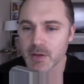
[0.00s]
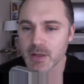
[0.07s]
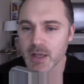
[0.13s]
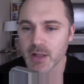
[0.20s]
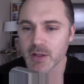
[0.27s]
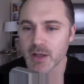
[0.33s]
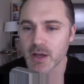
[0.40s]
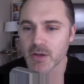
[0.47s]

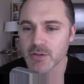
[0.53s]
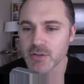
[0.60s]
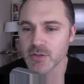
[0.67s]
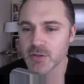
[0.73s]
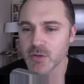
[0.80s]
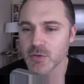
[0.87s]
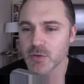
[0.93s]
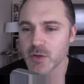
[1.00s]
Caliology,
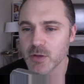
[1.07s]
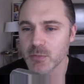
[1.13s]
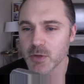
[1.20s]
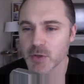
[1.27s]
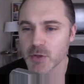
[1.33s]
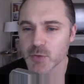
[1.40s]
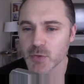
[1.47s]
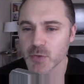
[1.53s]
do you think
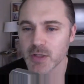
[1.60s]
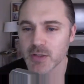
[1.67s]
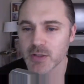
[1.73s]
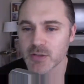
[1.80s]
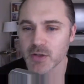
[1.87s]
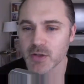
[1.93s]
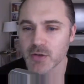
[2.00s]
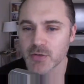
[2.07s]
Michael Jordan had
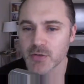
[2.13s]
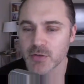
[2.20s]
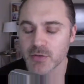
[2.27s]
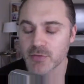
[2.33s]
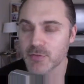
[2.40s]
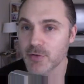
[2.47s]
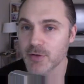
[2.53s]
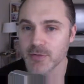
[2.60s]
jealous
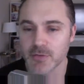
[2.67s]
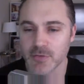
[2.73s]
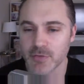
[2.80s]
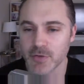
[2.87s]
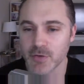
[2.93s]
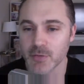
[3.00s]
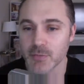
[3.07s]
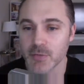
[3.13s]
friends of
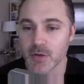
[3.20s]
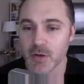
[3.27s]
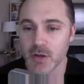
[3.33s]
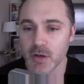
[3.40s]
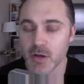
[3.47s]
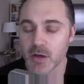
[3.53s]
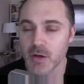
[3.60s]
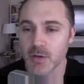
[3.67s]
him?
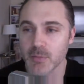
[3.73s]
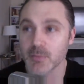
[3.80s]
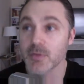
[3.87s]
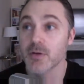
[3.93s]
Um,